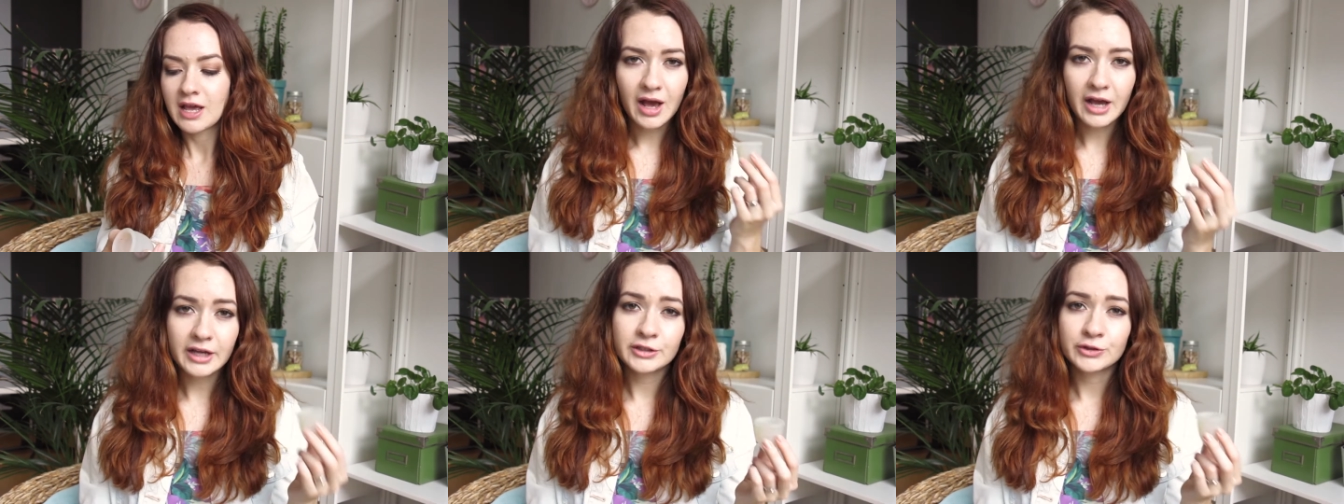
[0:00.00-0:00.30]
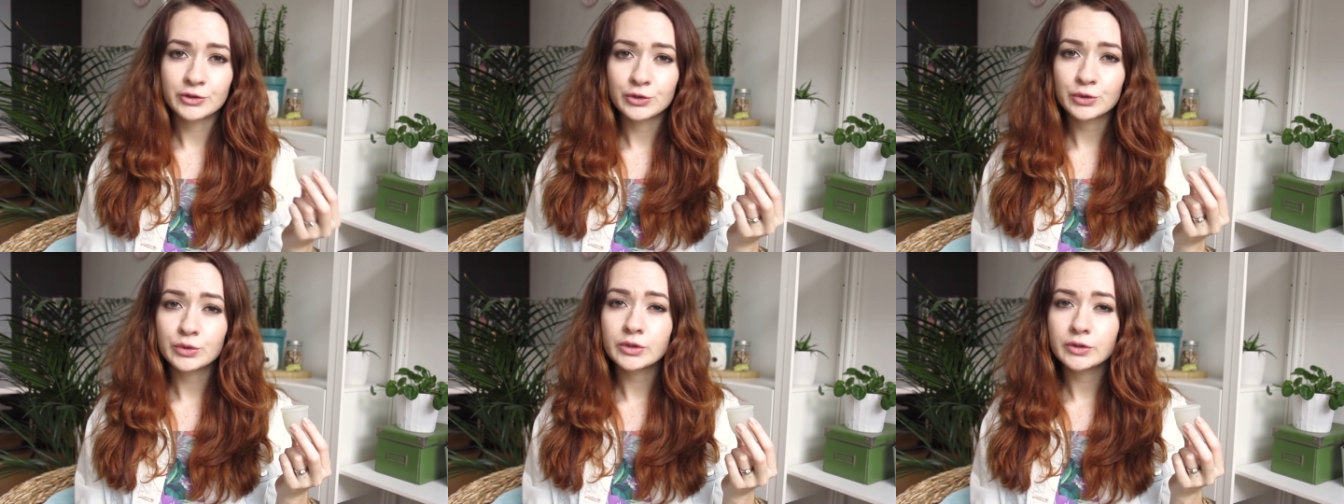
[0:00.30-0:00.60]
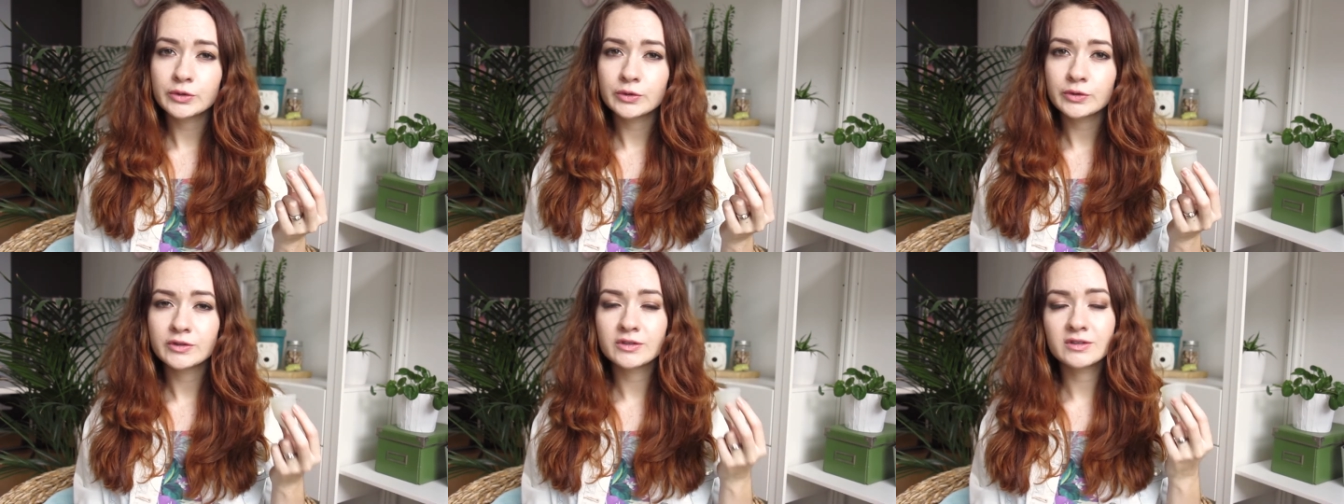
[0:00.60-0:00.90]
I do
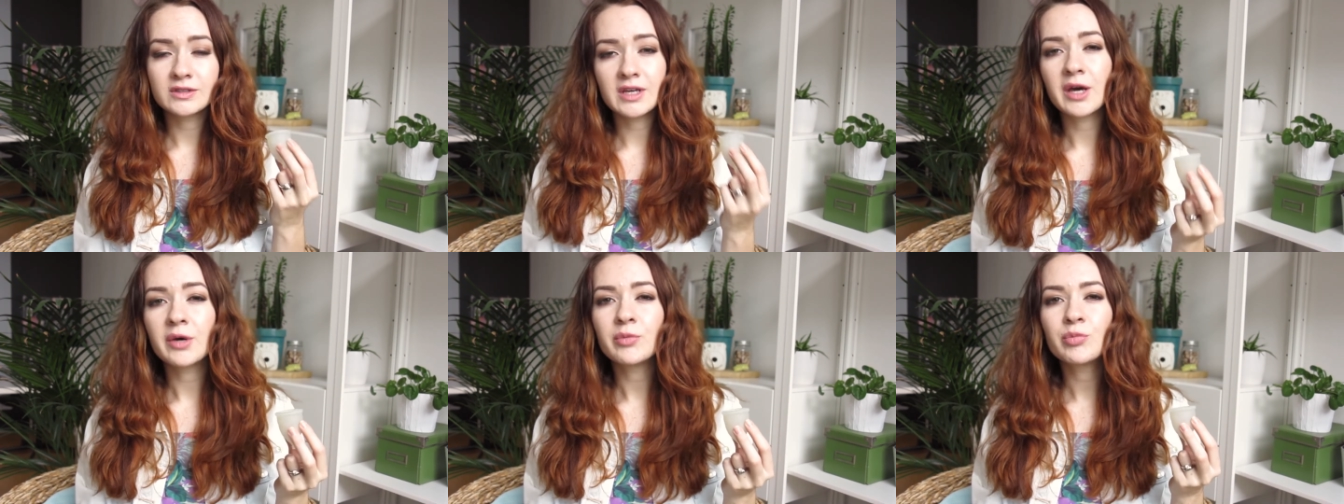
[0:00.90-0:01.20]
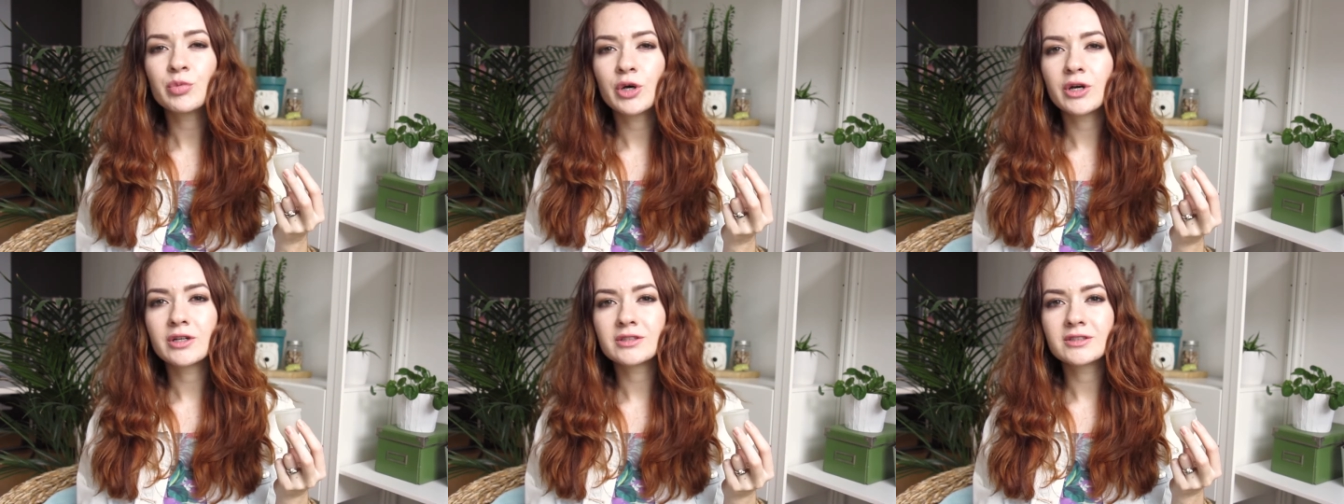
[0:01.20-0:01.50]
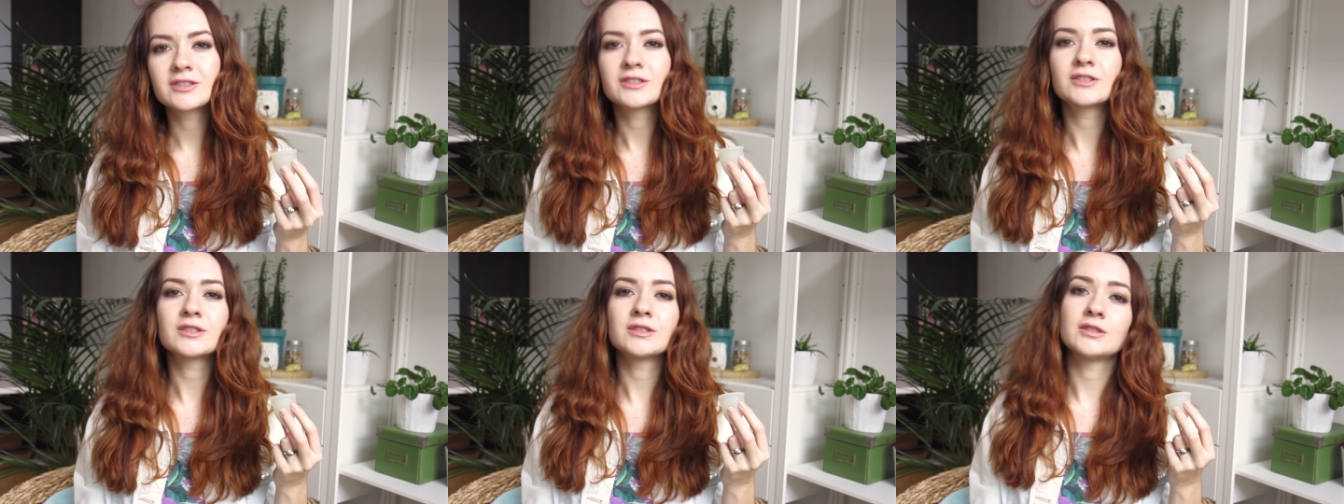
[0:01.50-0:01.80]
use
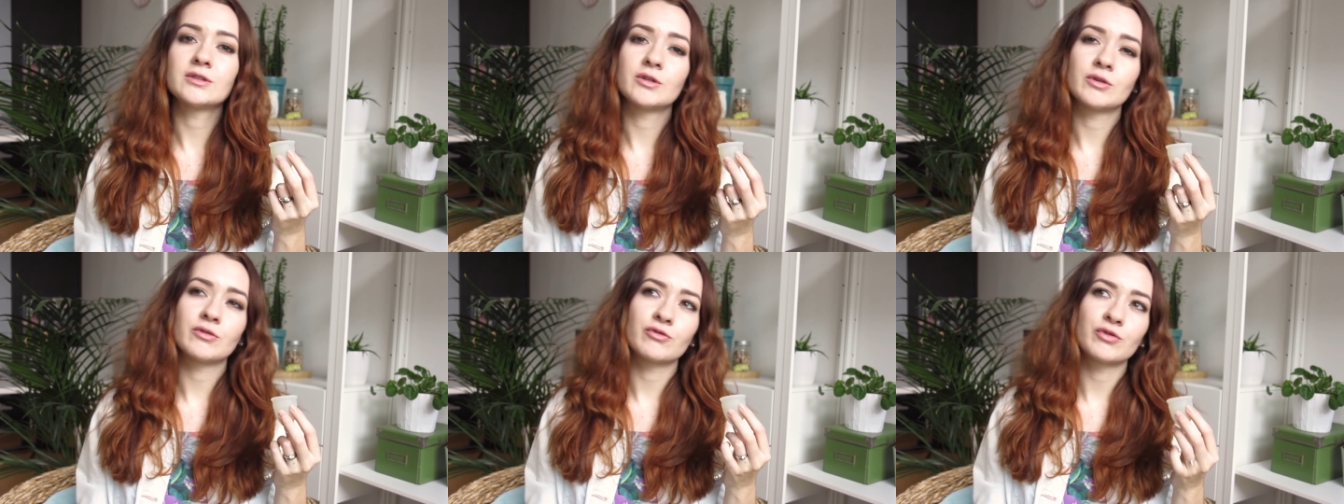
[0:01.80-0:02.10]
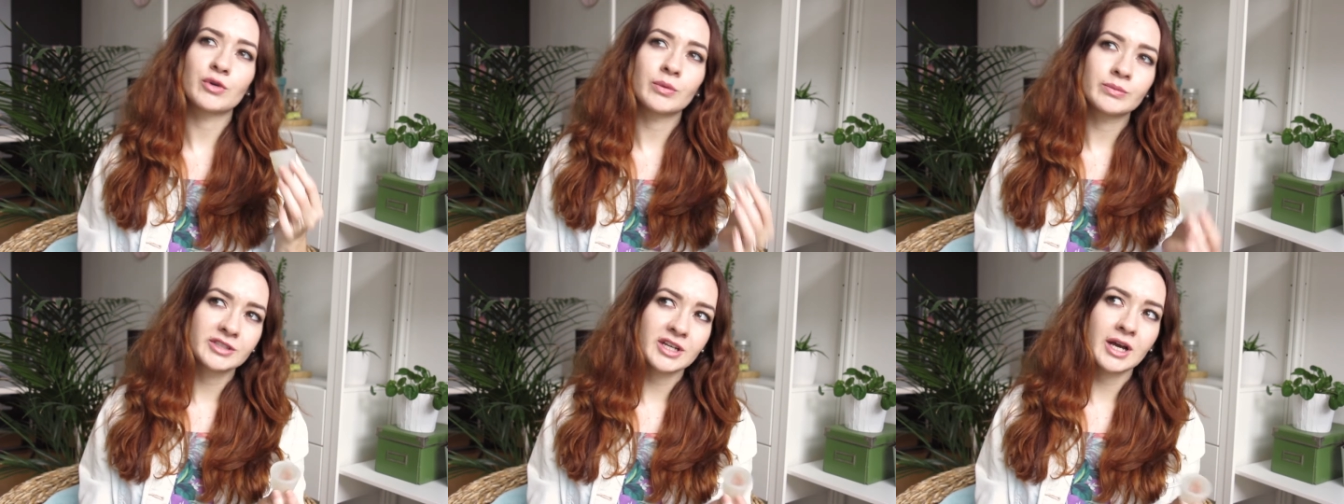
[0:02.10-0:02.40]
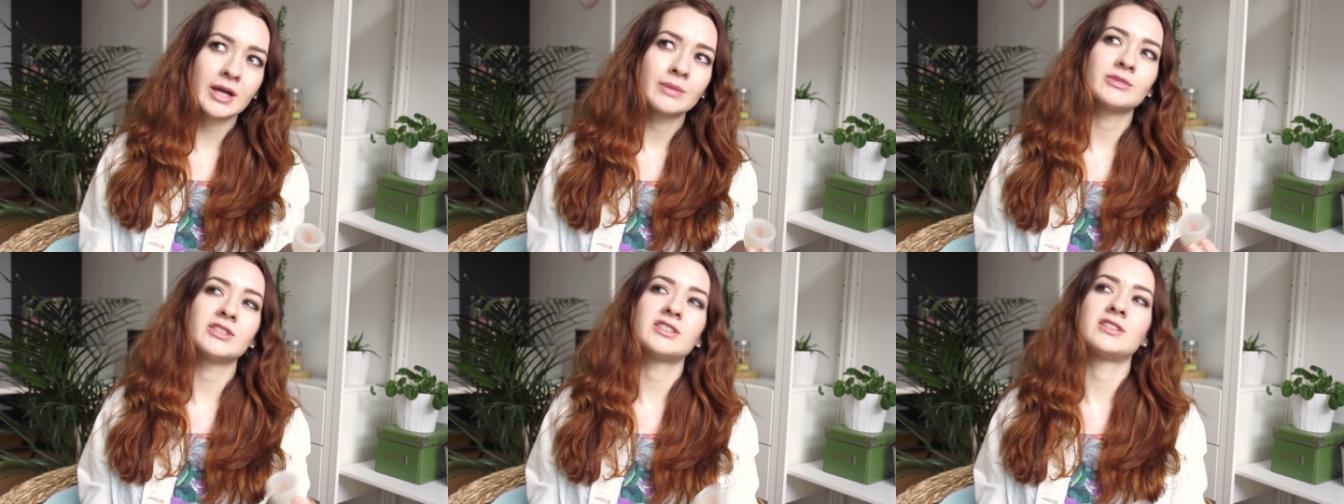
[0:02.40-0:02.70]
tampons from
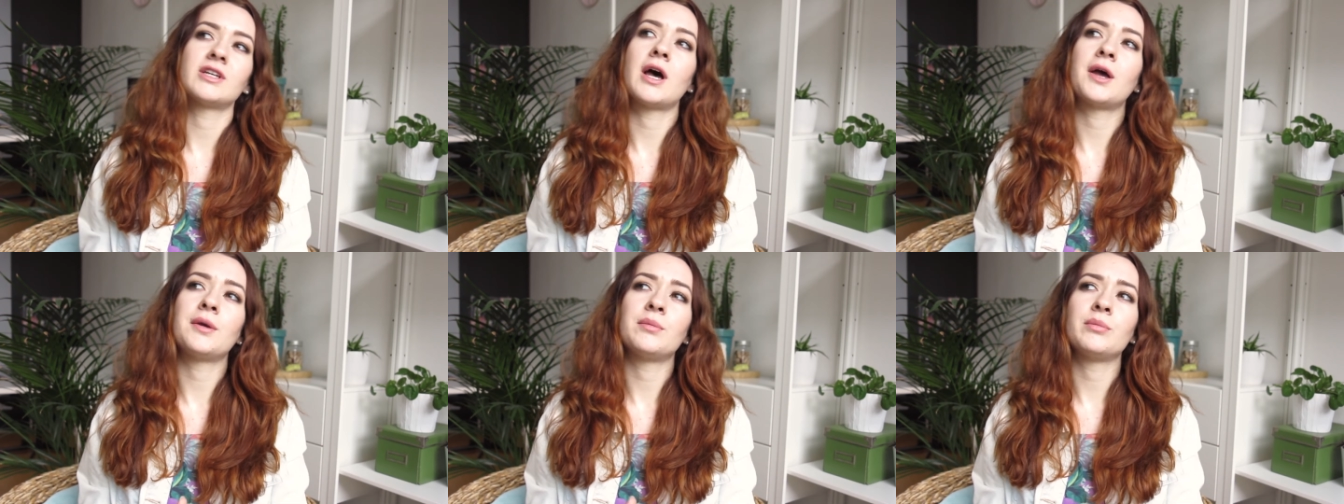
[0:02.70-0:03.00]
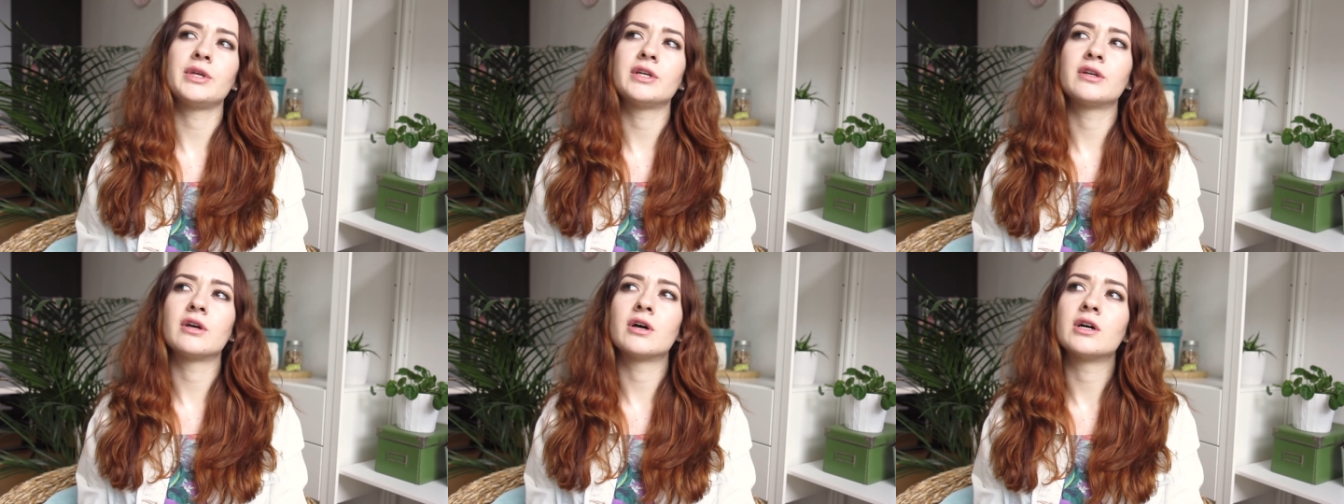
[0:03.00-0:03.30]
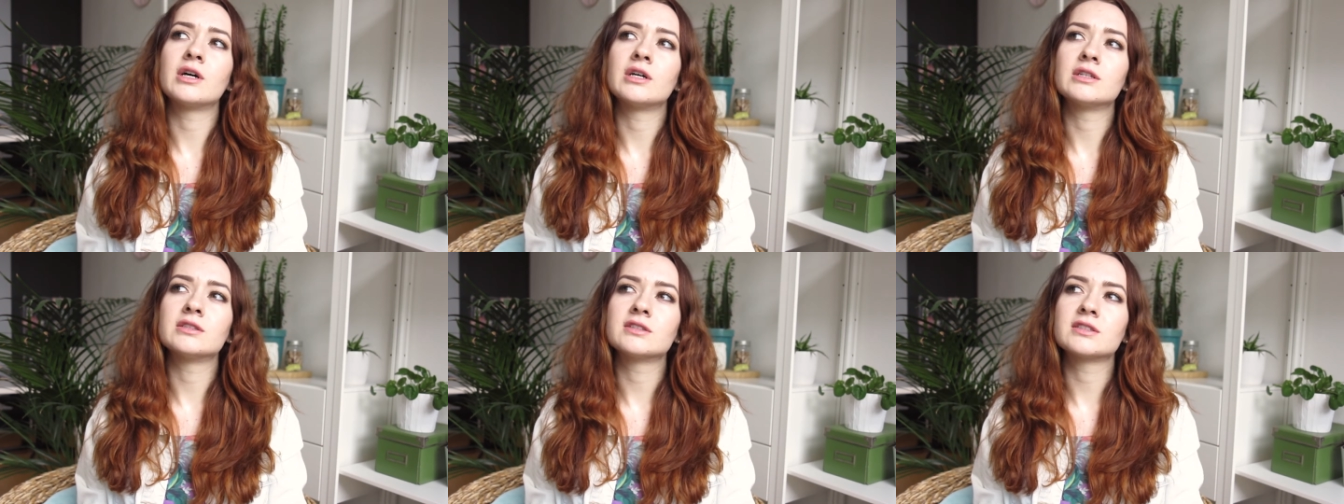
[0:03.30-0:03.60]
time to time
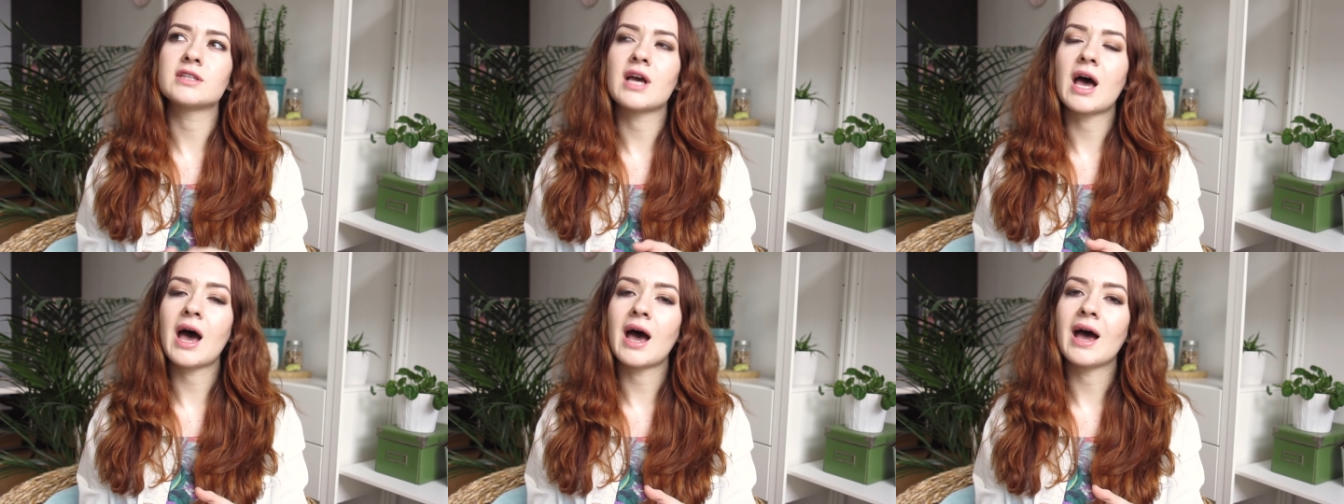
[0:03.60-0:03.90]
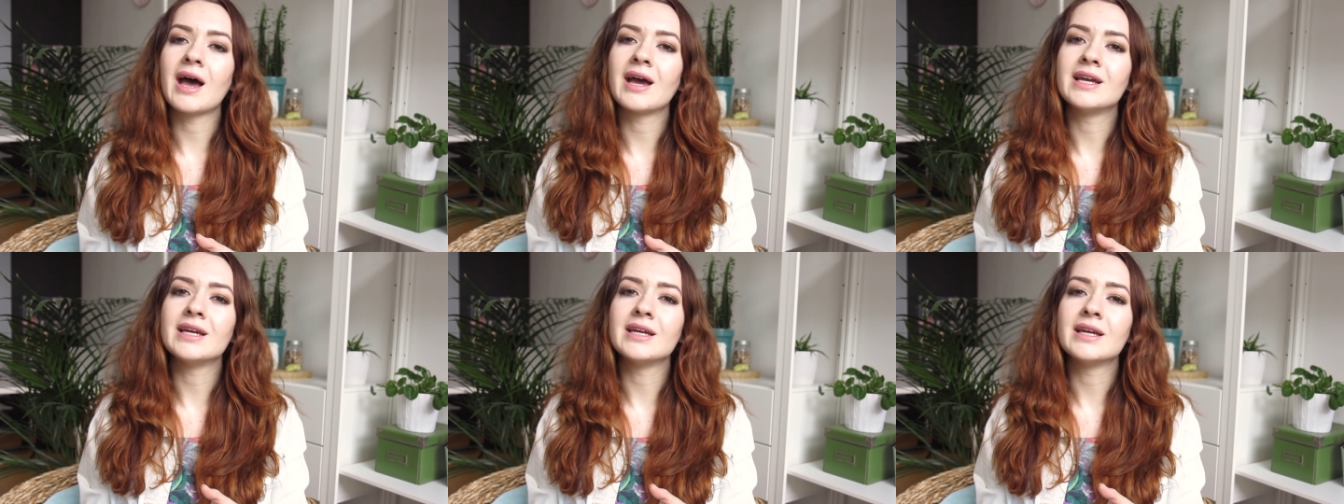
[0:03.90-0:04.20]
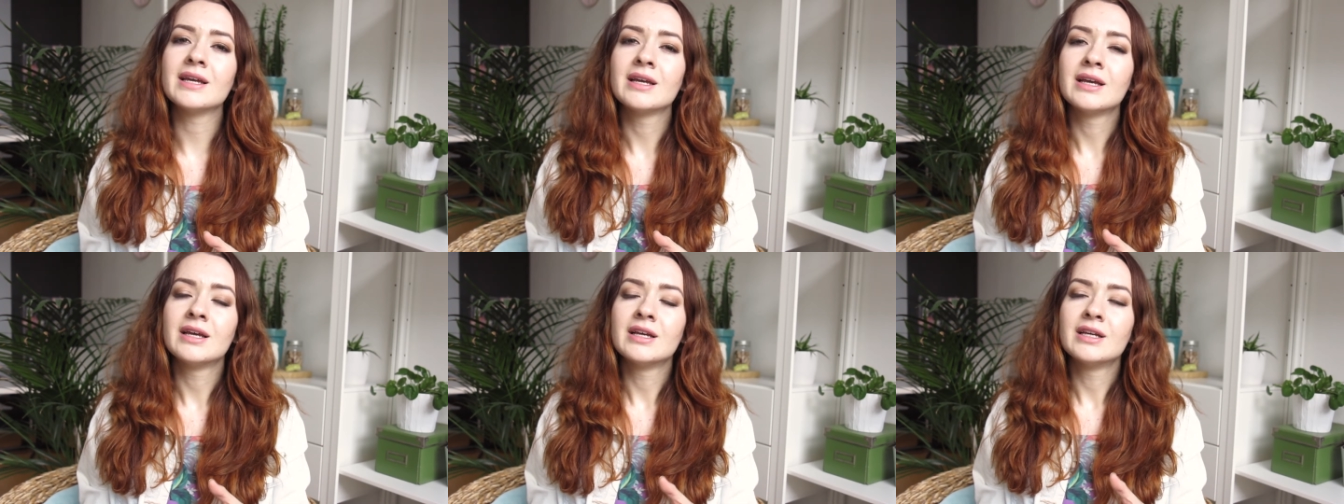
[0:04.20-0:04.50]
because I